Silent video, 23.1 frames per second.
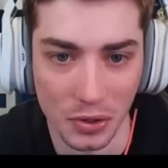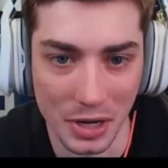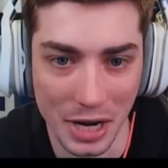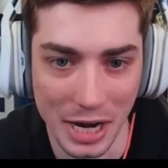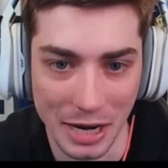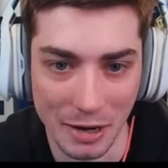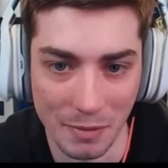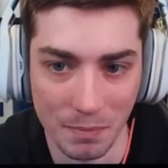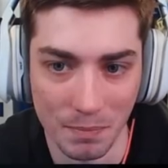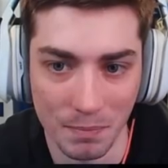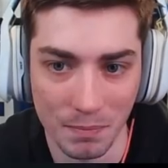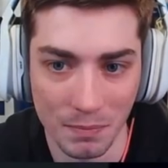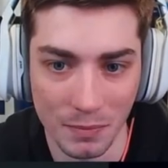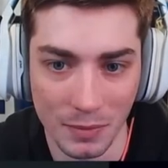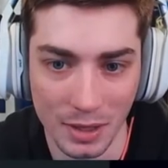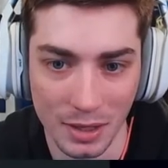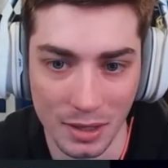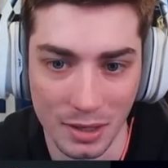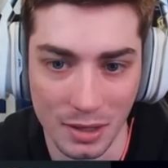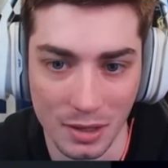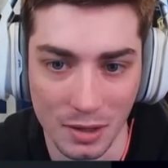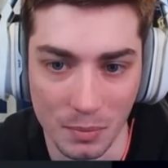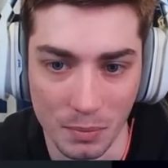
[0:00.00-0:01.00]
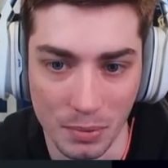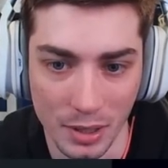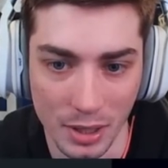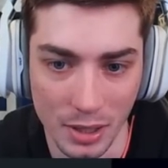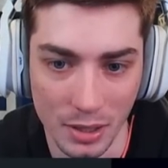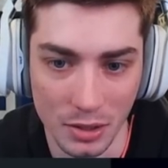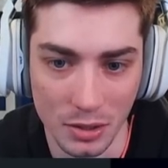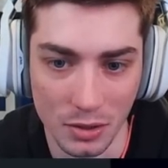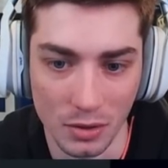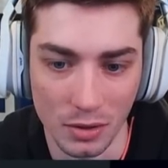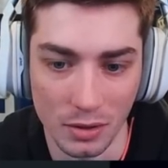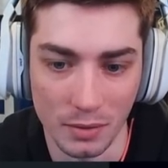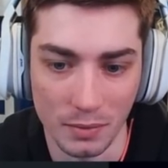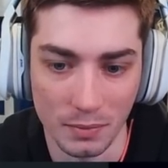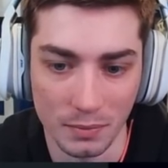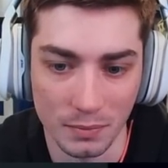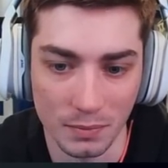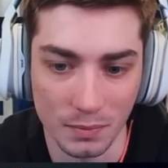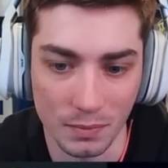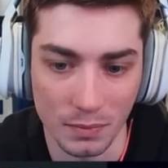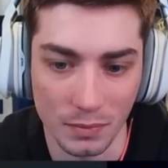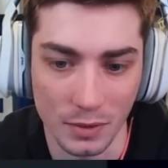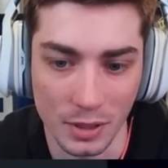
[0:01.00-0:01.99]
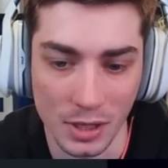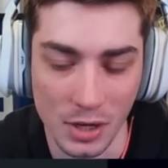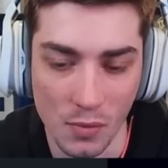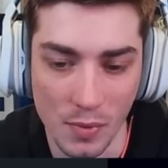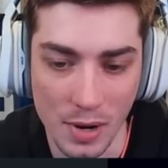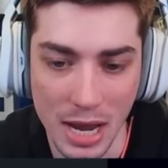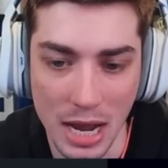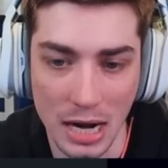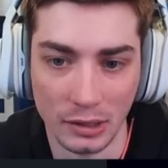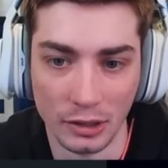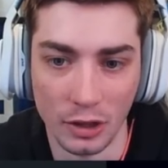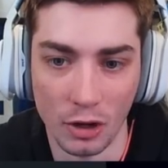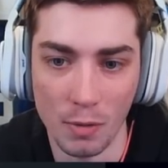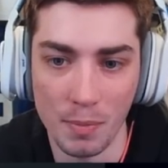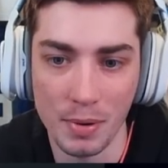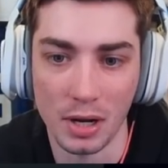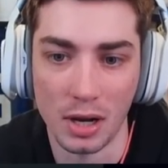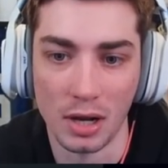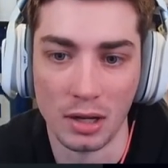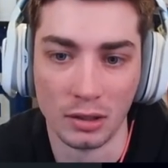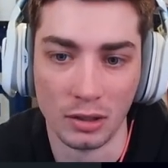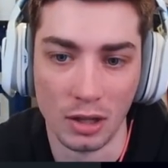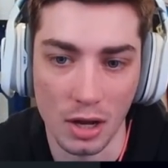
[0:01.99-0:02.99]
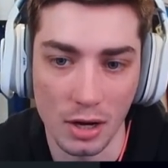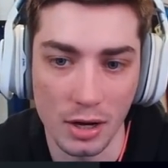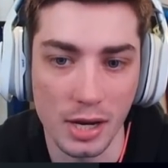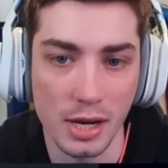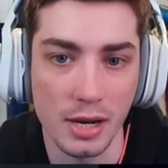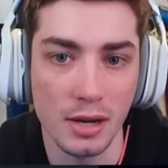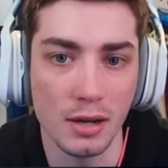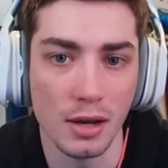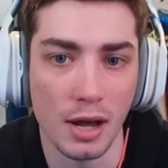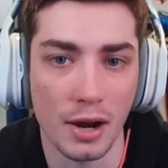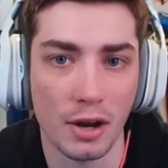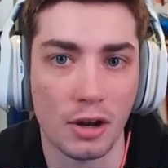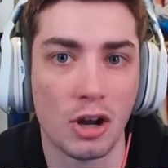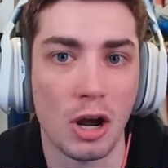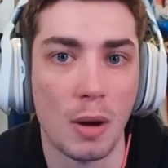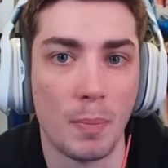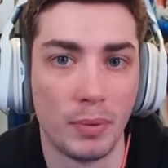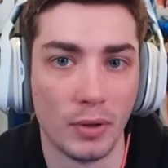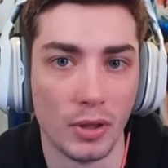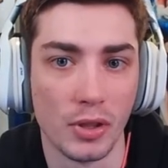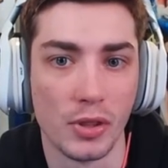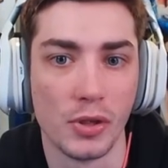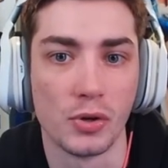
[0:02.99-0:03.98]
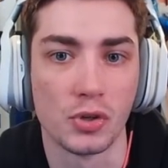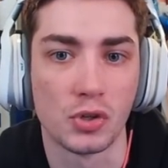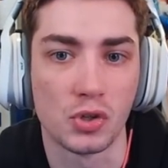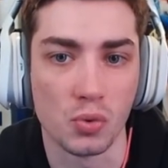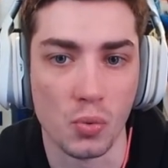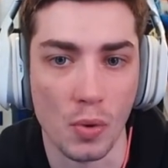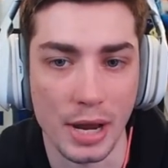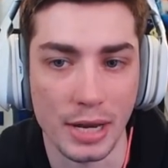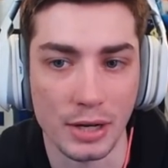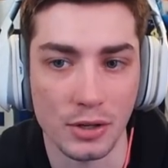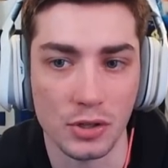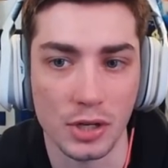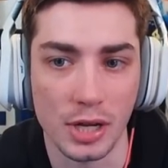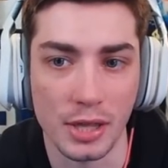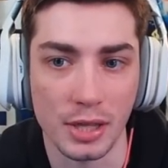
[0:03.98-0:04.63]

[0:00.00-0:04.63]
game. But, you know, we got a little bit unlucky on a couple of those swings.